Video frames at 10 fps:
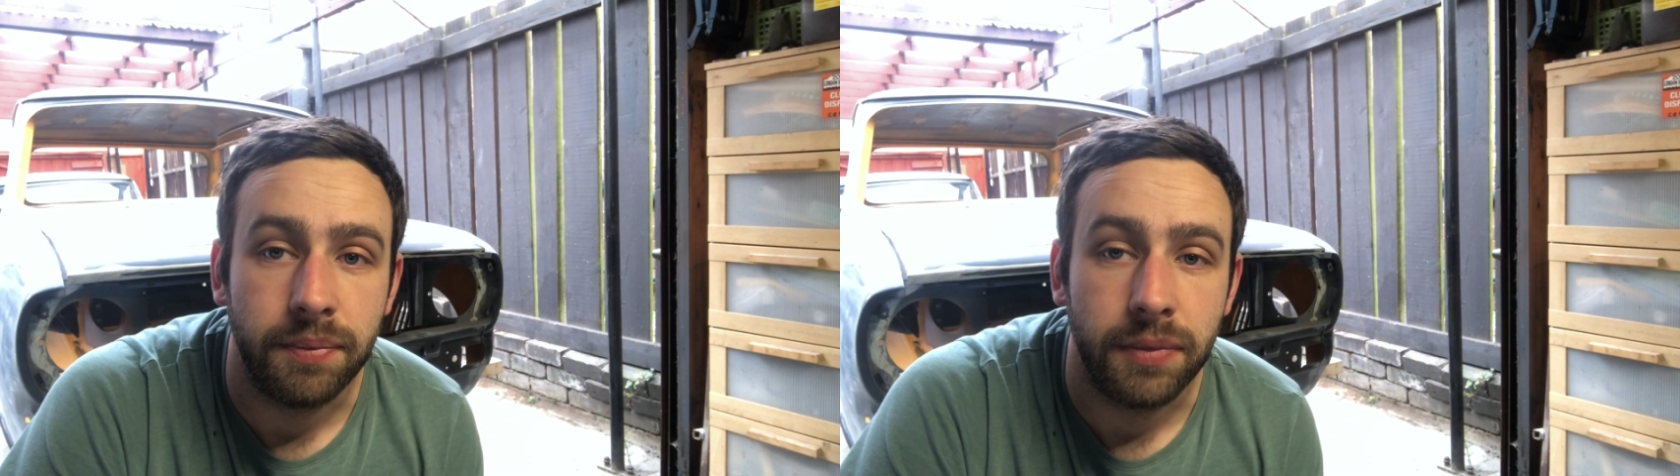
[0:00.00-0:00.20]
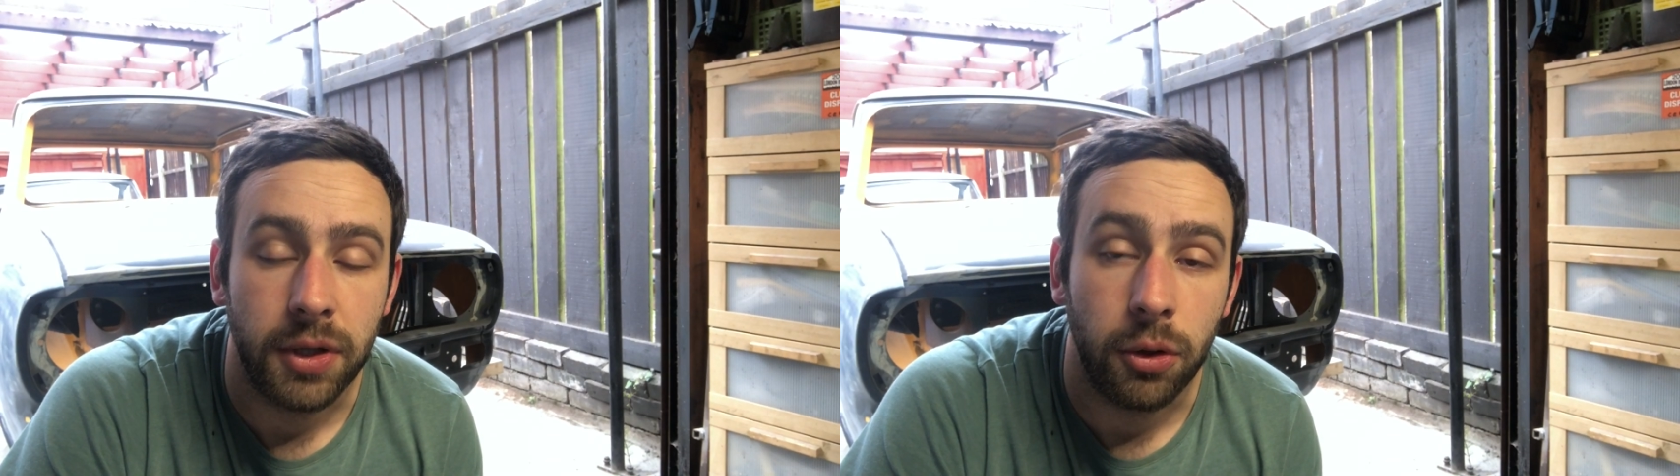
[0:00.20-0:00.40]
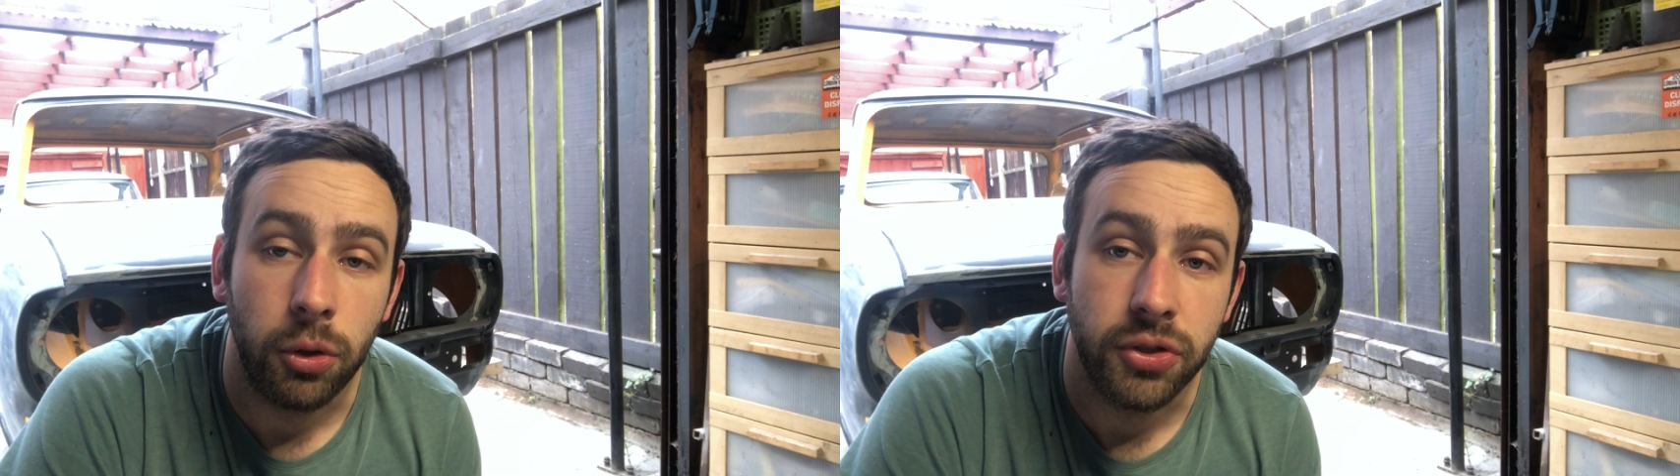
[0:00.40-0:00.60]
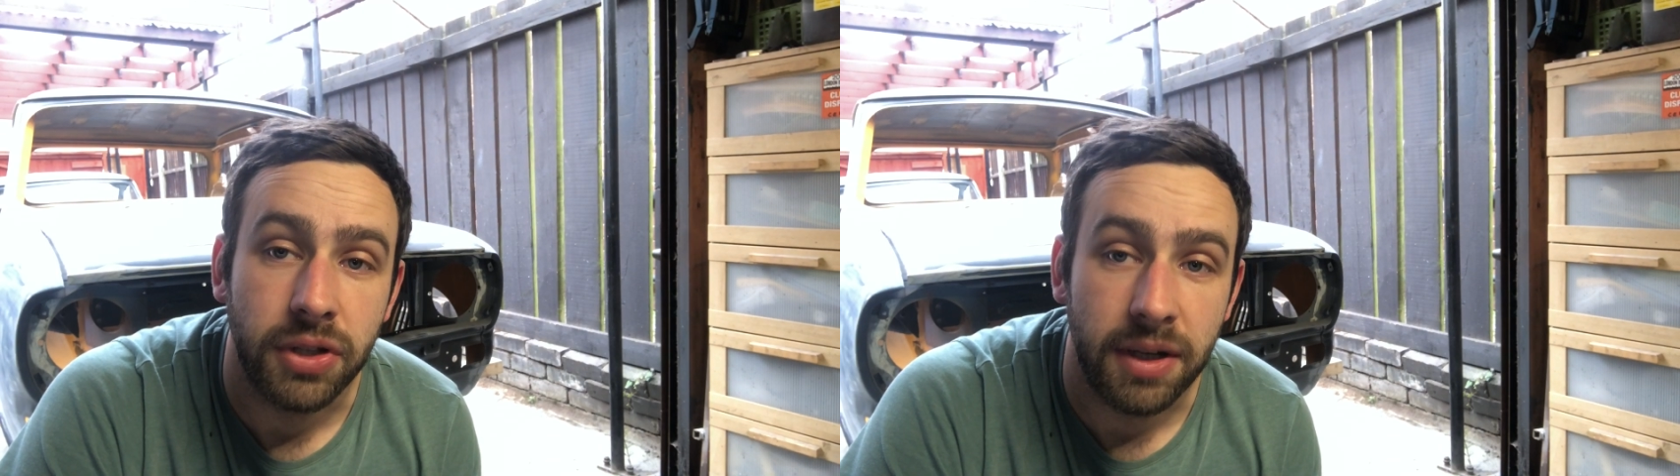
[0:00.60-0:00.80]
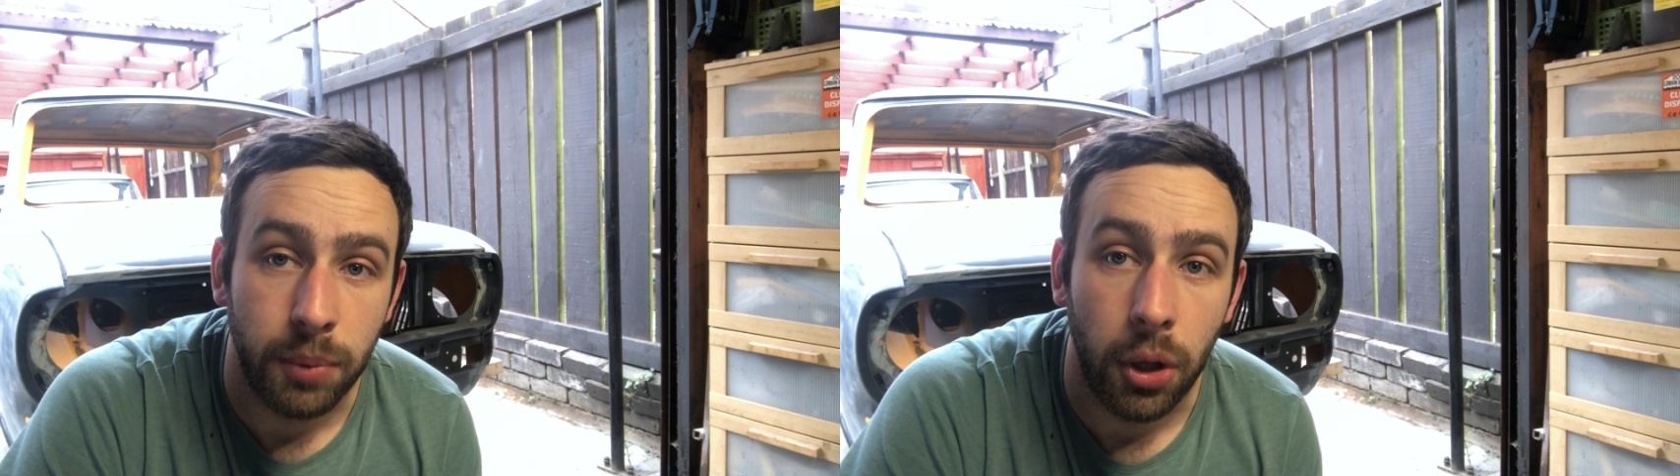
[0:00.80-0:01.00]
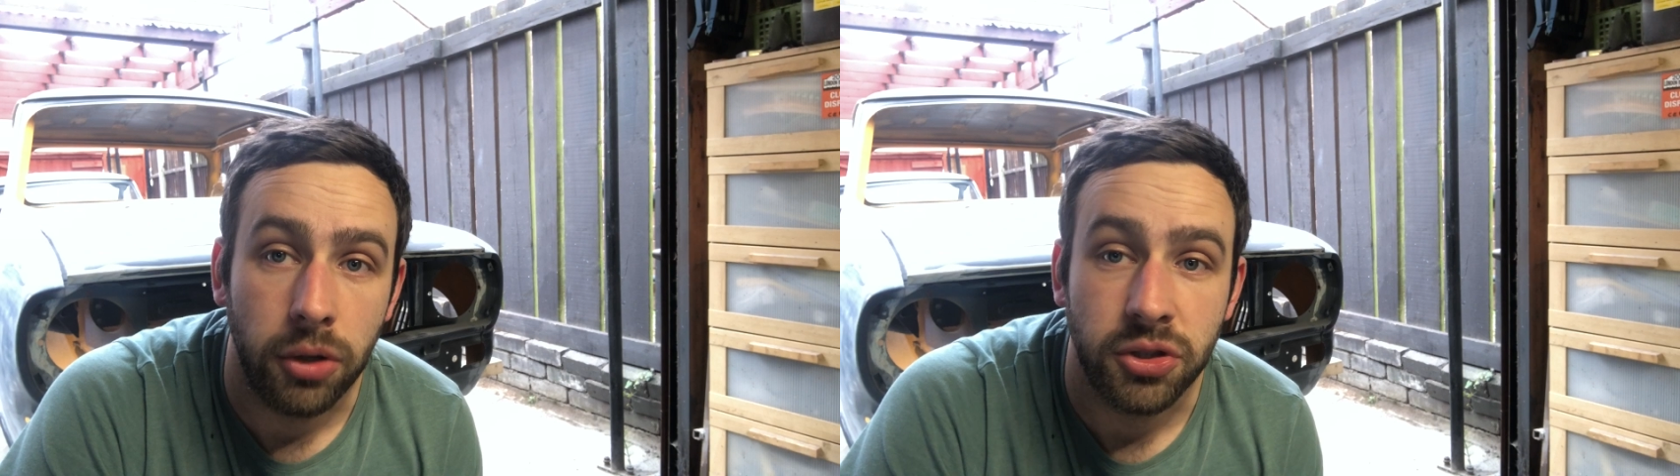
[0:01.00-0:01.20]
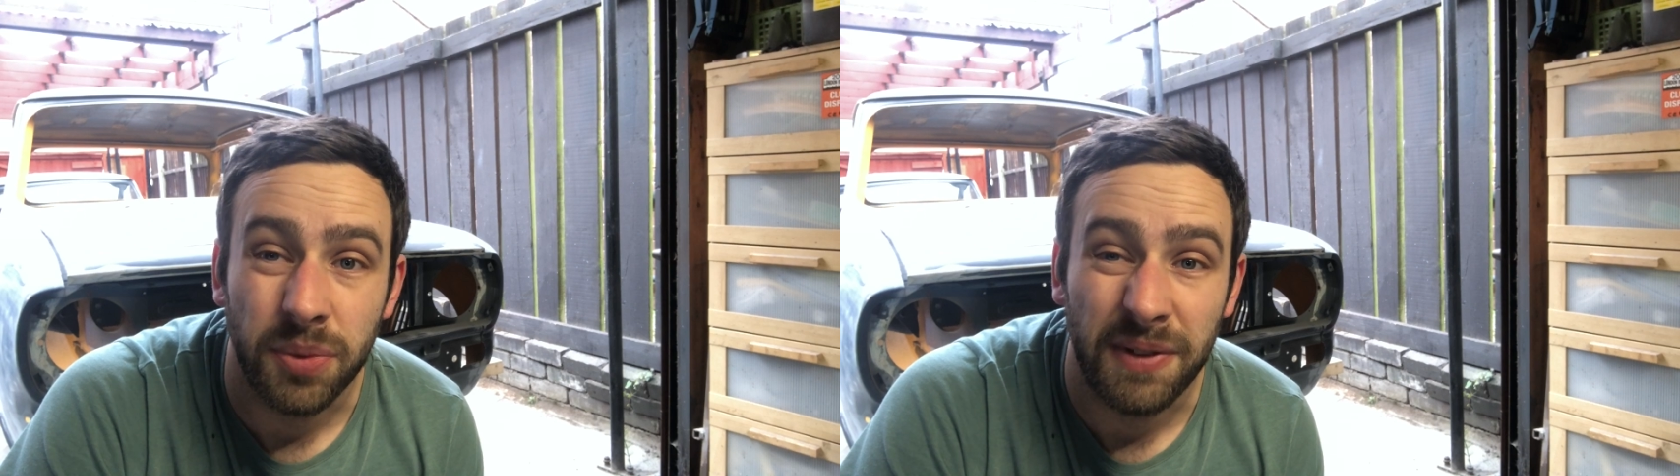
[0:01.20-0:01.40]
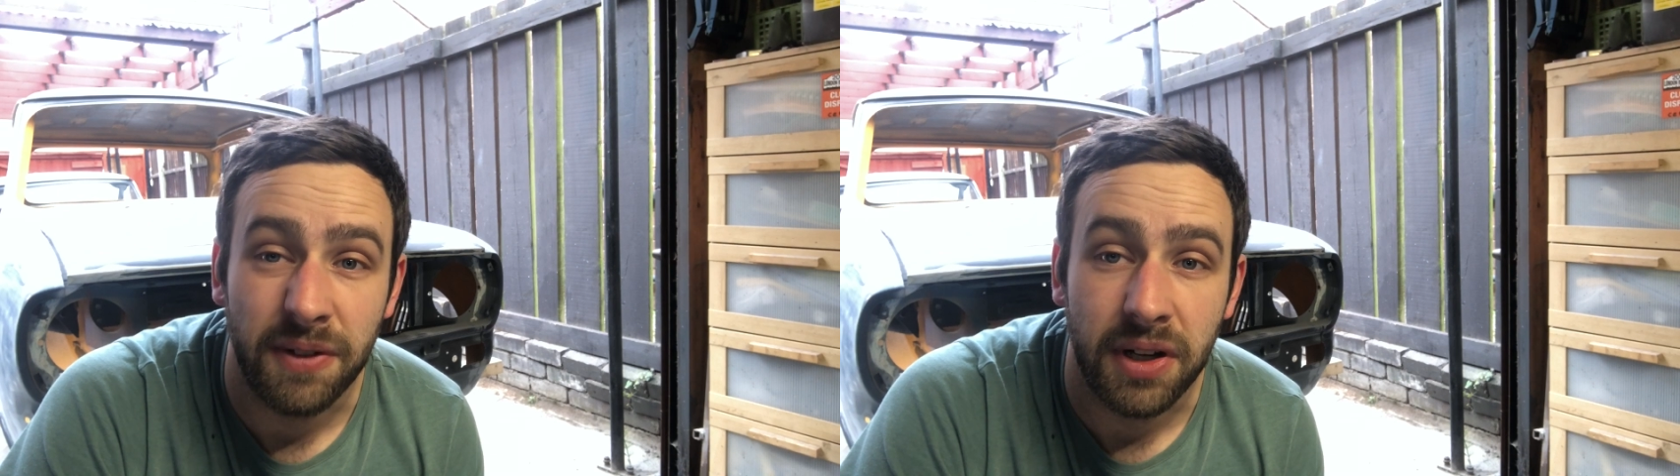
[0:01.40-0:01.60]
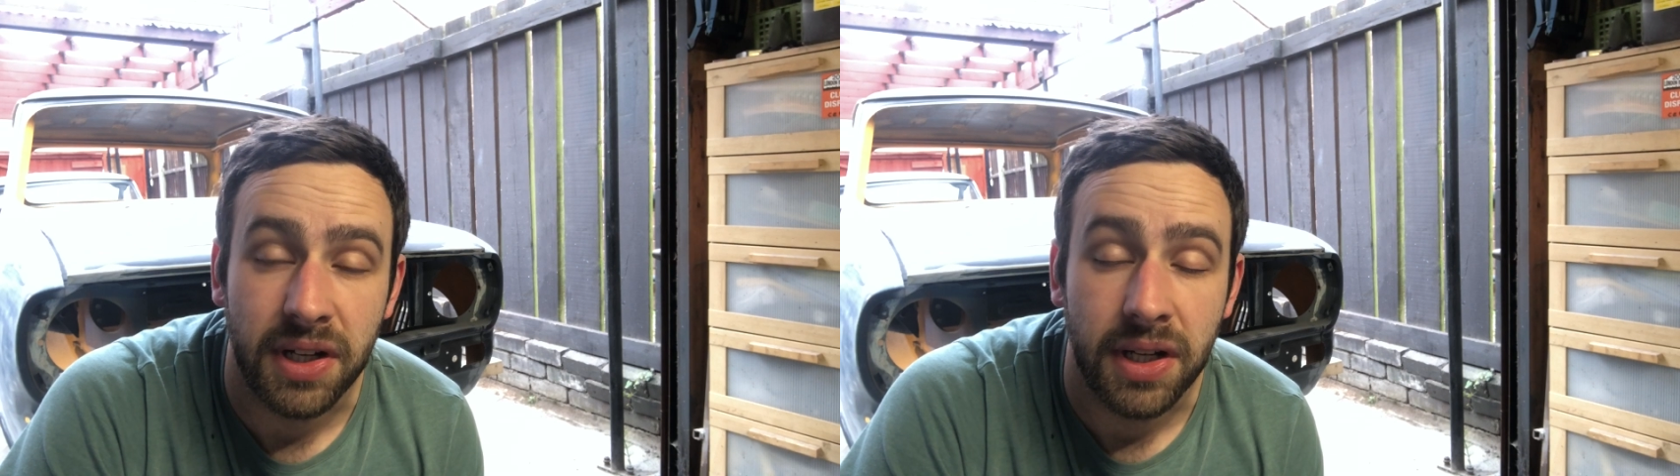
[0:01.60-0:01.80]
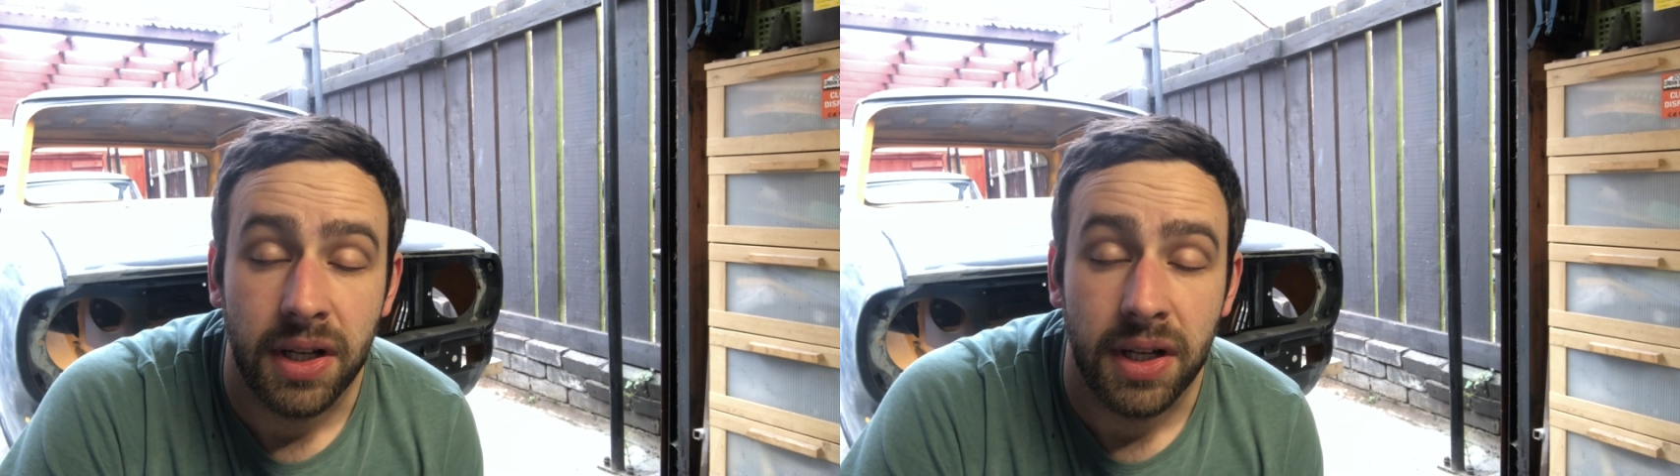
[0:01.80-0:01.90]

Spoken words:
The quarter that I put on should be fine,